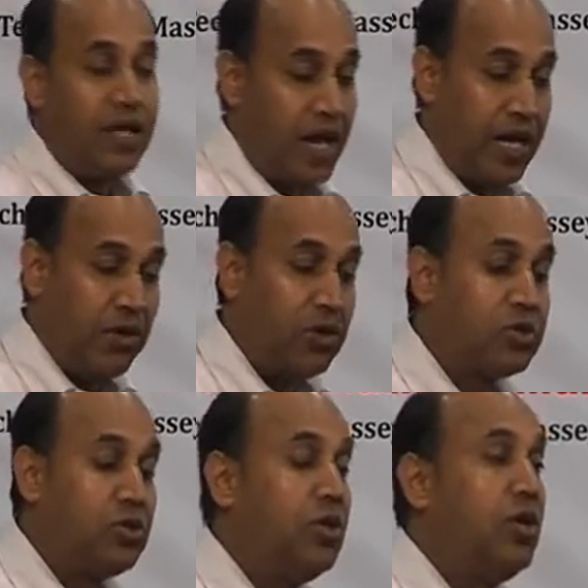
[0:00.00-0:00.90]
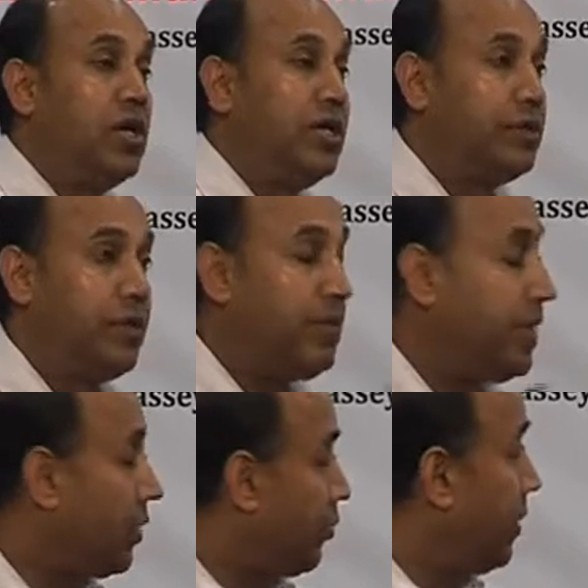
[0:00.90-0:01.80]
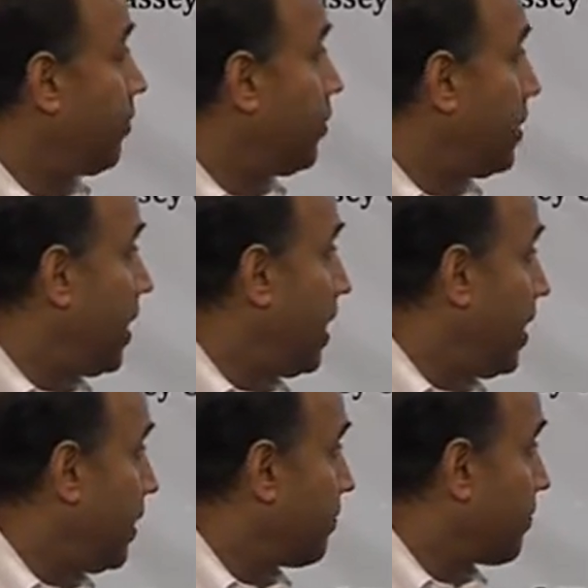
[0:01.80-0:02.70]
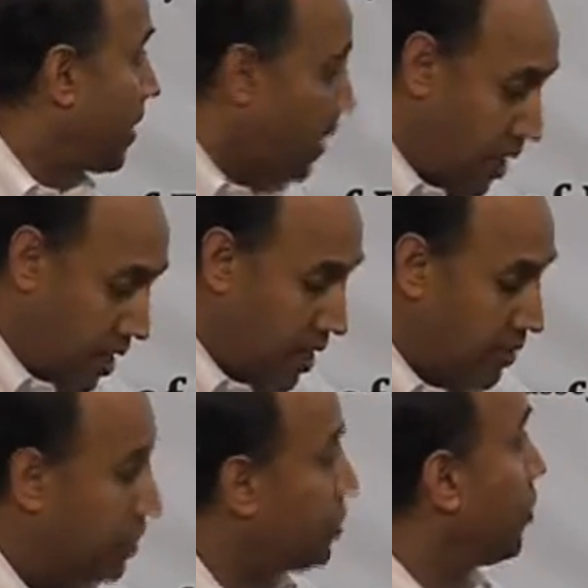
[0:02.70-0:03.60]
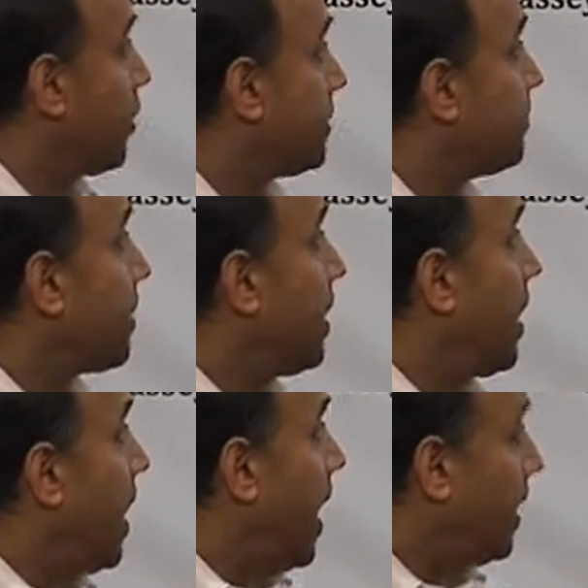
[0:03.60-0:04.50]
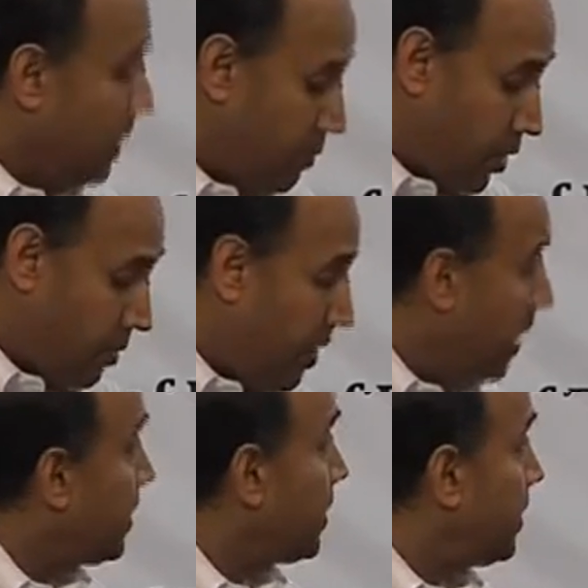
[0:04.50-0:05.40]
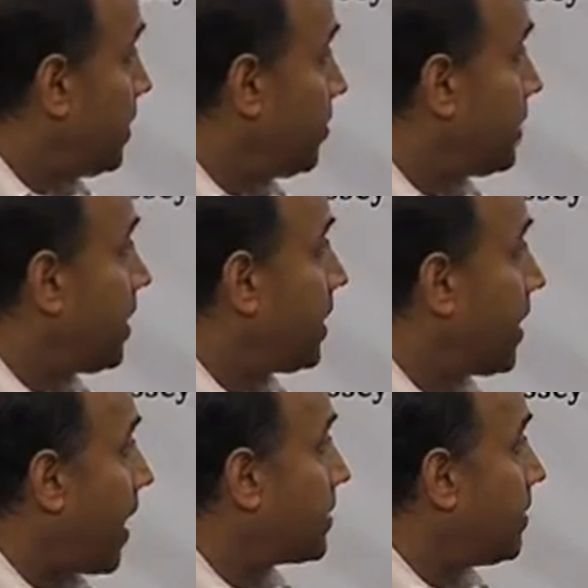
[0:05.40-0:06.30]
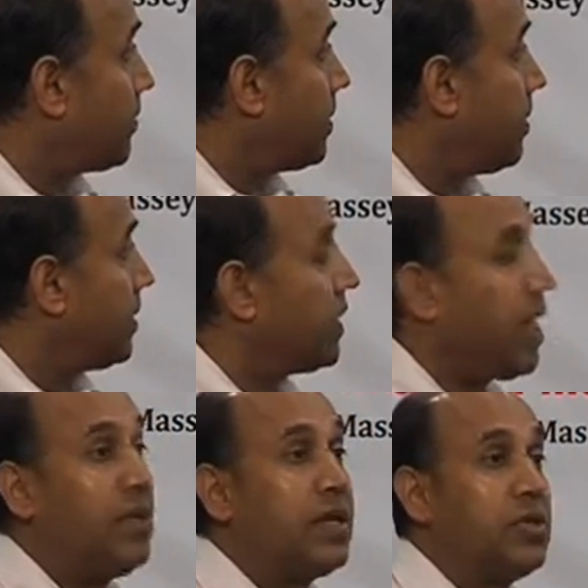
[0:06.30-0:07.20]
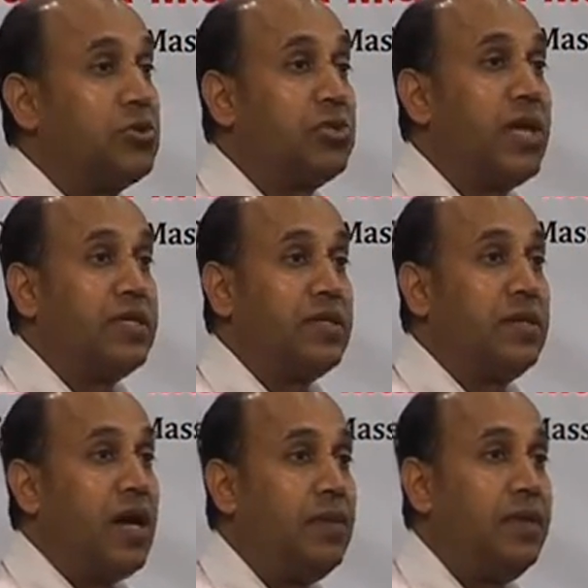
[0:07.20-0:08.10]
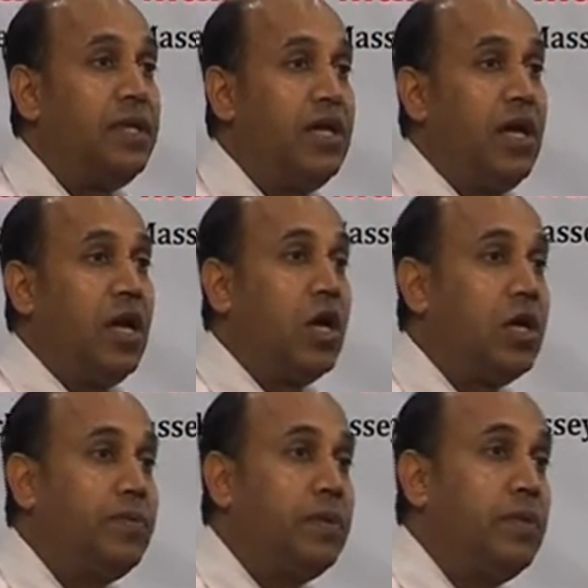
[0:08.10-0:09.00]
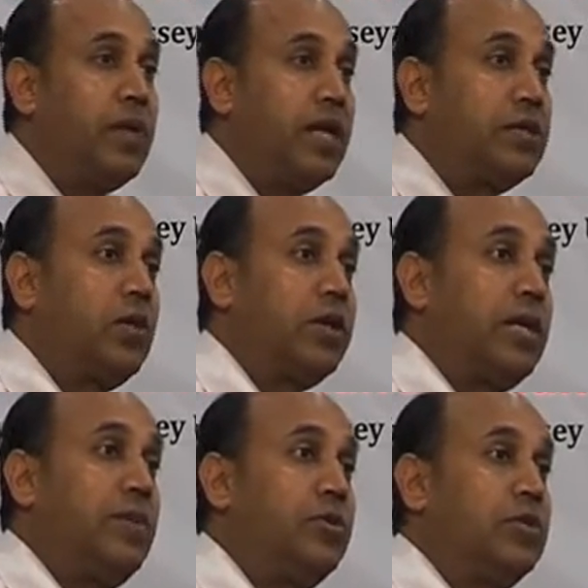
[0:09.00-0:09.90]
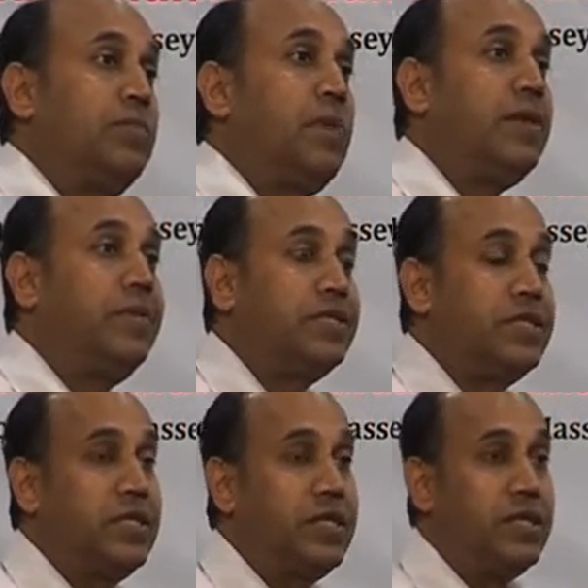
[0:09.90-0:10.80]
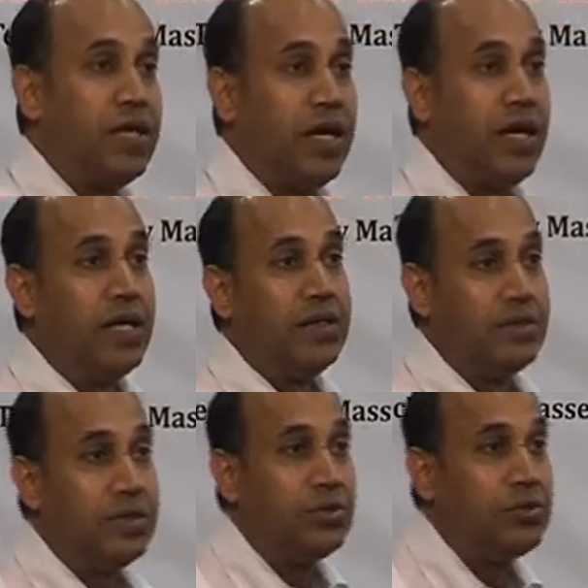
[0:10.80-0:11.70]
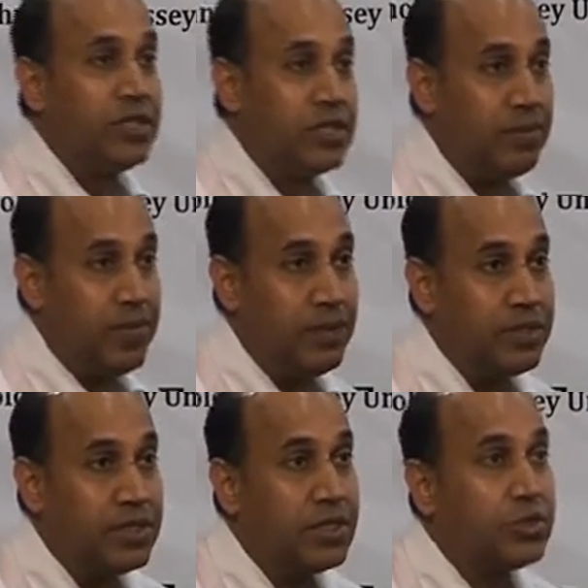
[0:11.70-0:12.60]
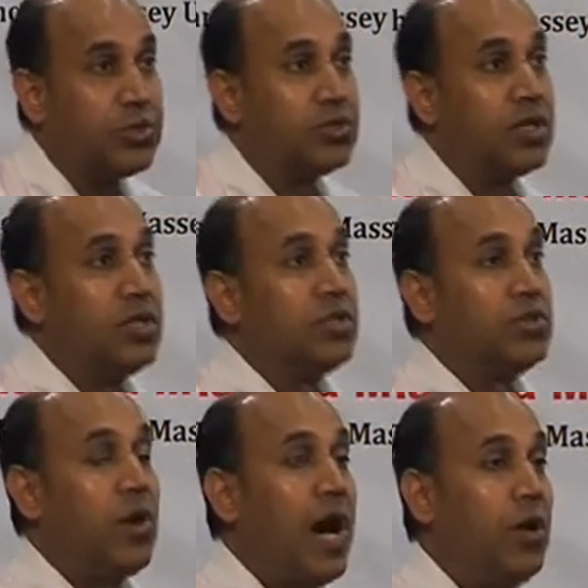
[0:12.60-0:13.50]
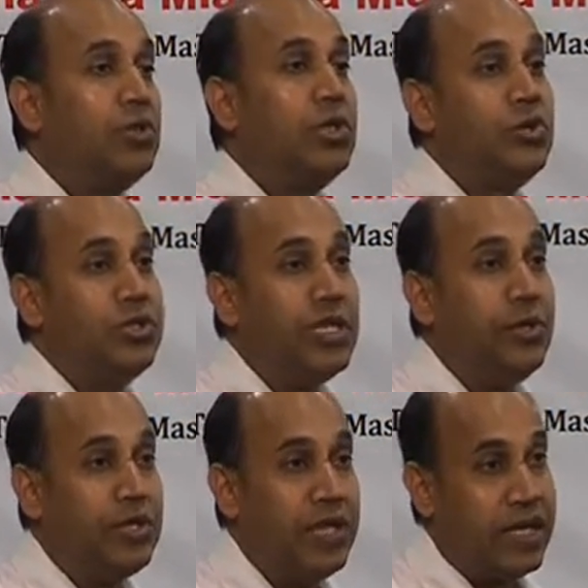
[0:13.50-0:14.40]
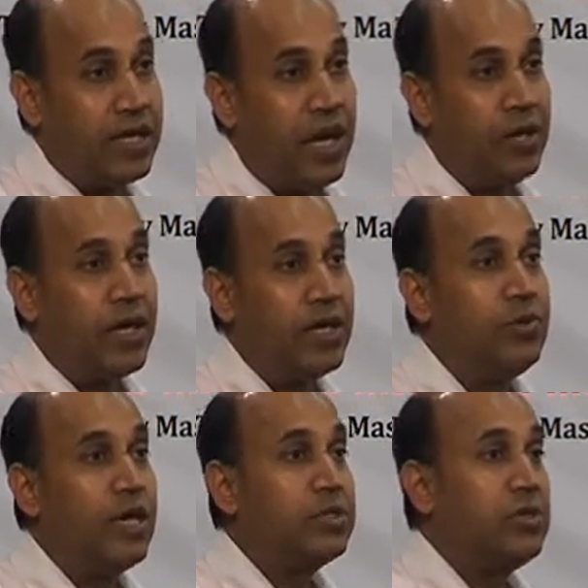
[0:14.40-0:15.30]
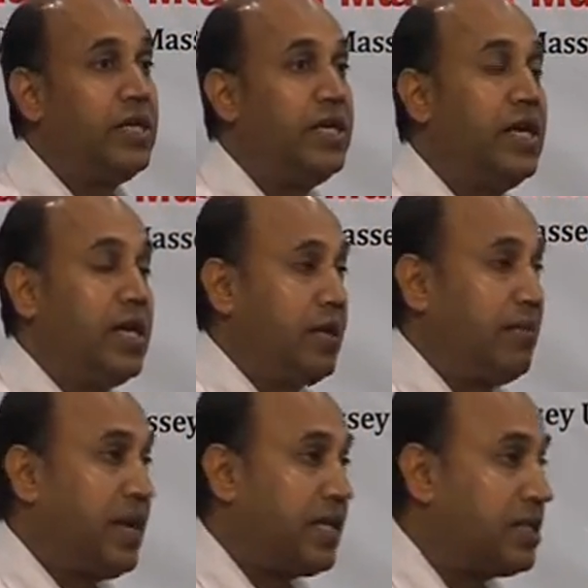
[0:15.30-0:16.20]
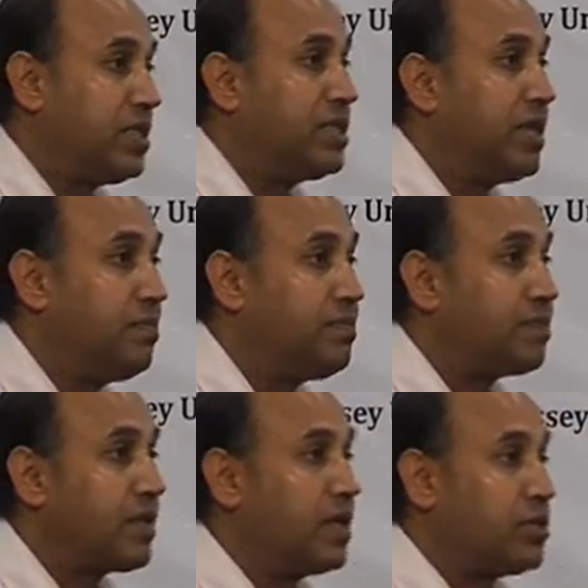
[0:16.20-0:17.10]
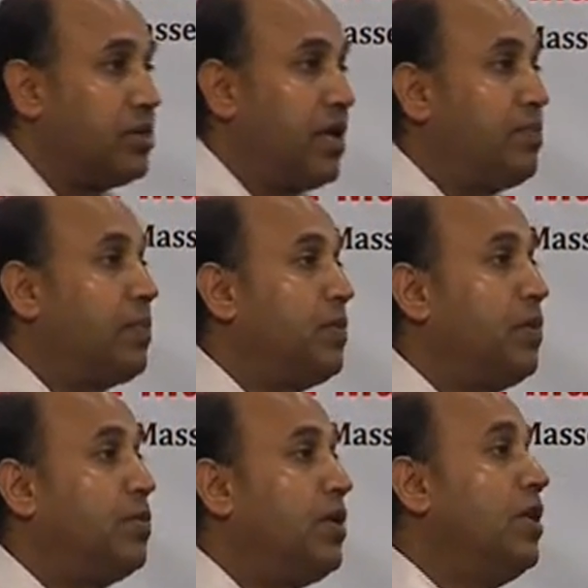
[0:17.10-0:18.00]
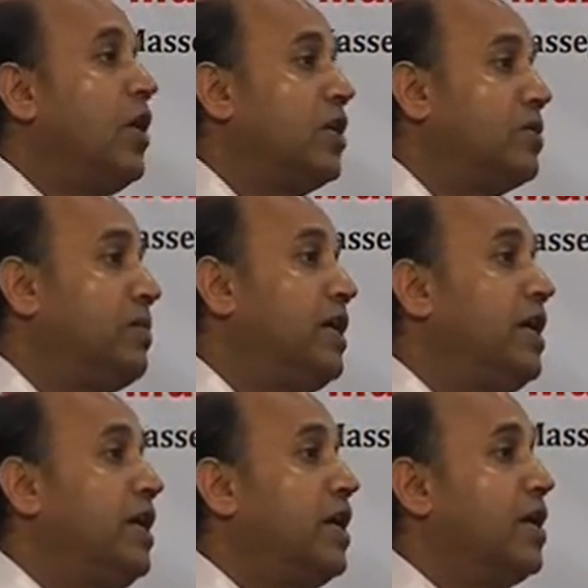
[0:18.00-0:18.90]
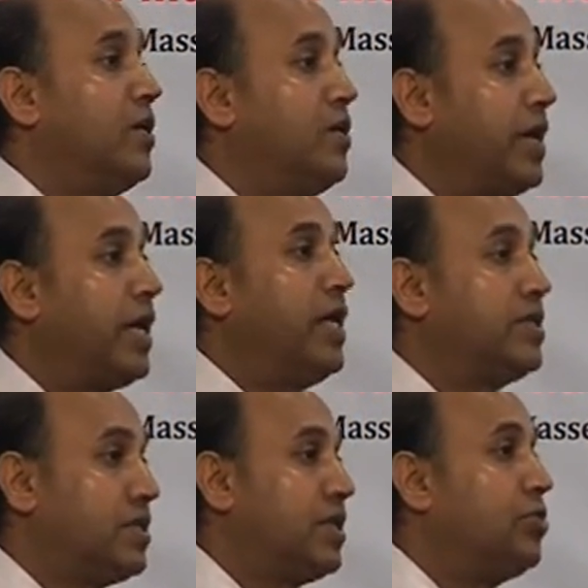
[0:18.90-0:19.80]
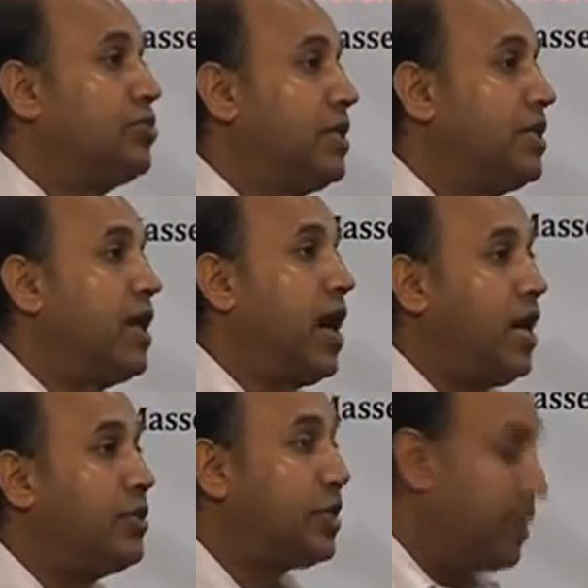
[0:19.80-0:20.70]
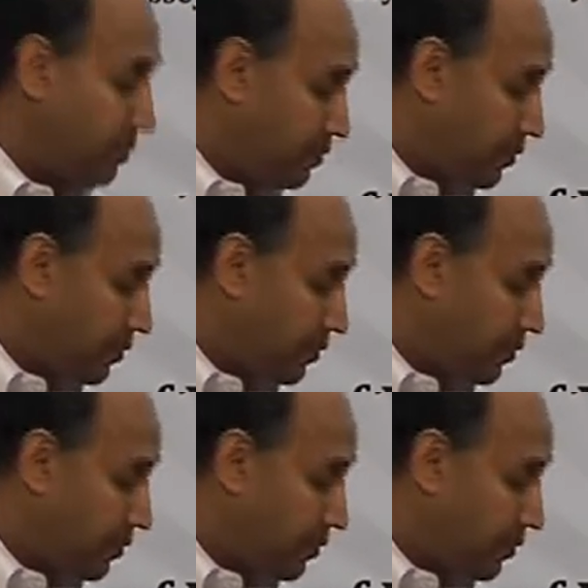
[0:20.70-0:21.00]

and also it will be equipped with the energy storage. Another problem another thing is that the acceptability among the society. I mean lot of people are talking about the privacy and including the privacy issues. So, how do you deal with that? How can you actually make the system so that people will not be you know against using IoT.